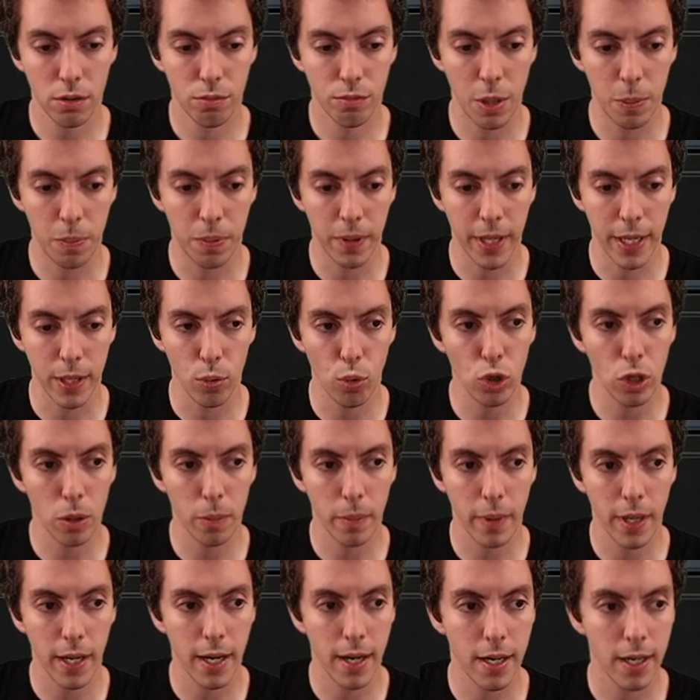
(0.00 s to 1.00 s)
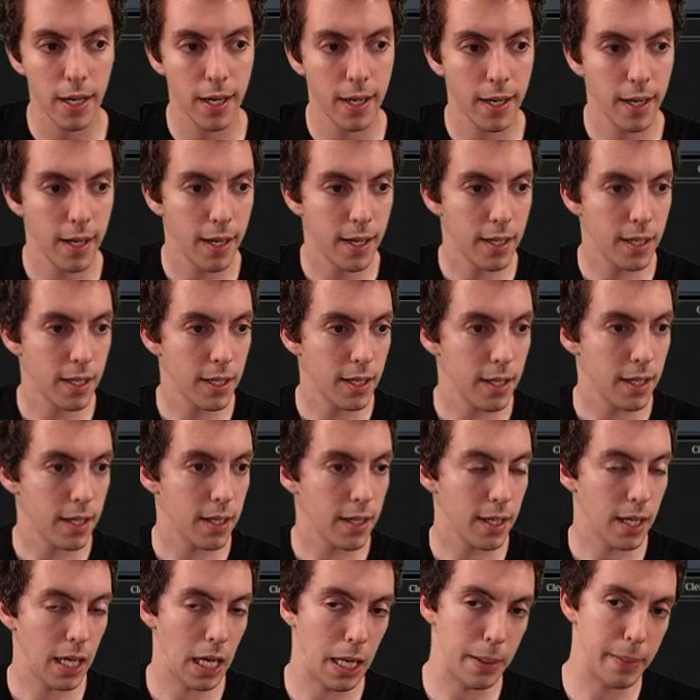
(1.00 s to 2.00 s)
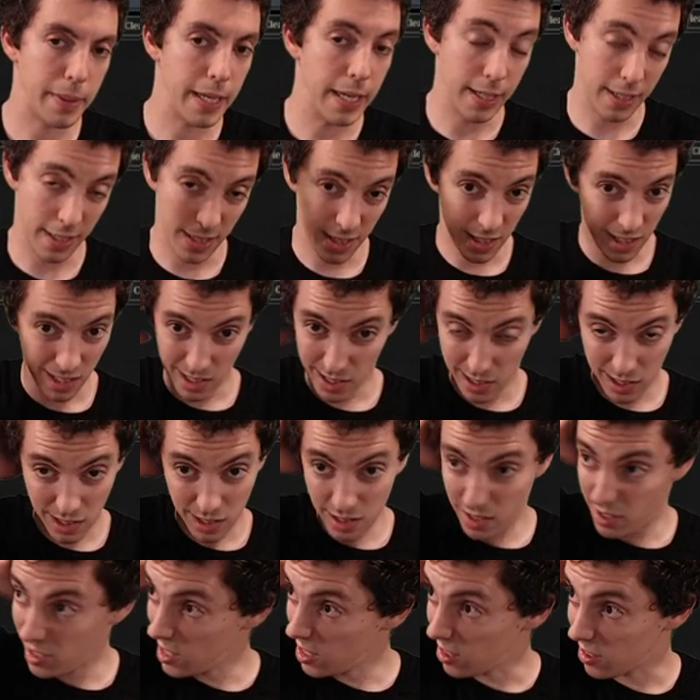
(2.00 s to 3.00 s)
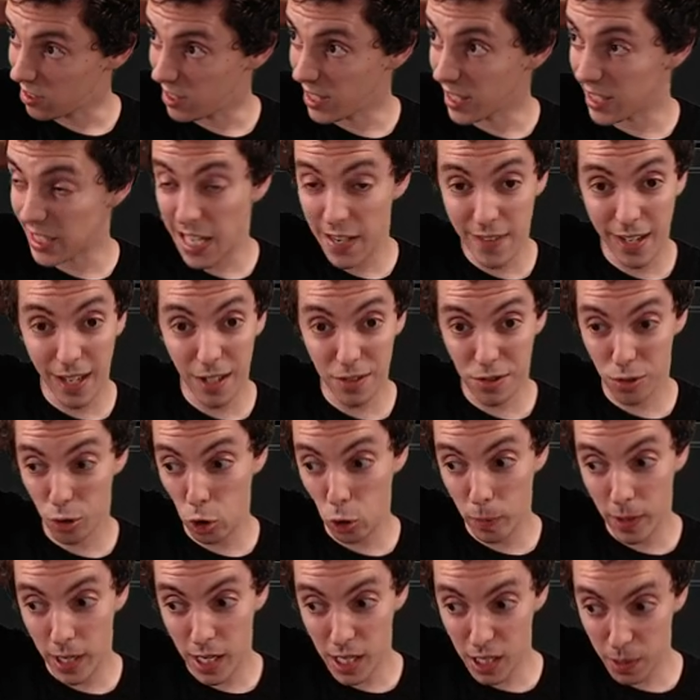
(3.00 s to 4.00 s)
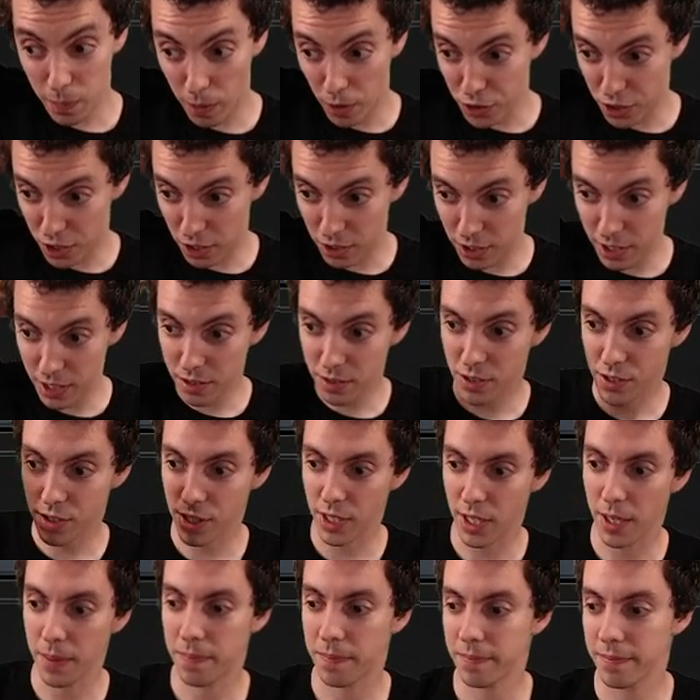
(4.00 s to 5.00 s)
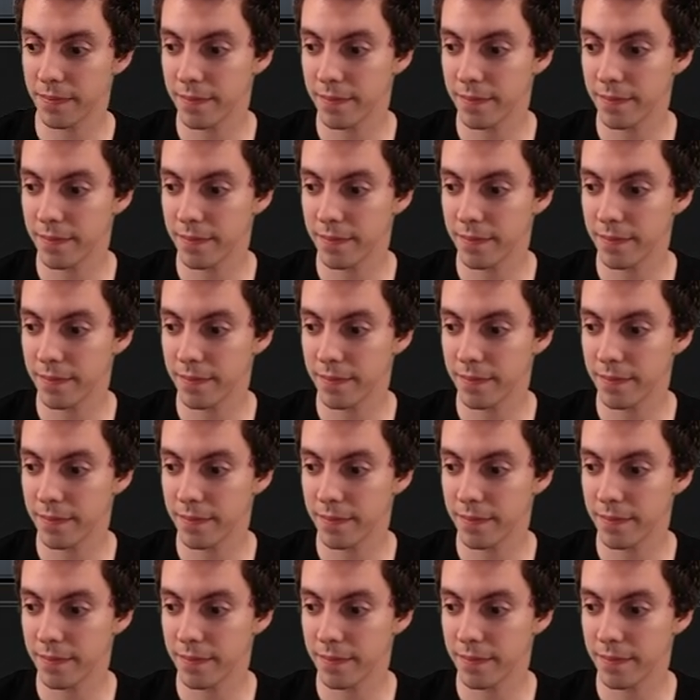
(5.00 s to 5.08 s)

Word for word: We play Ulamog. I mean, I don't think they have an answer to Lamont personally. So,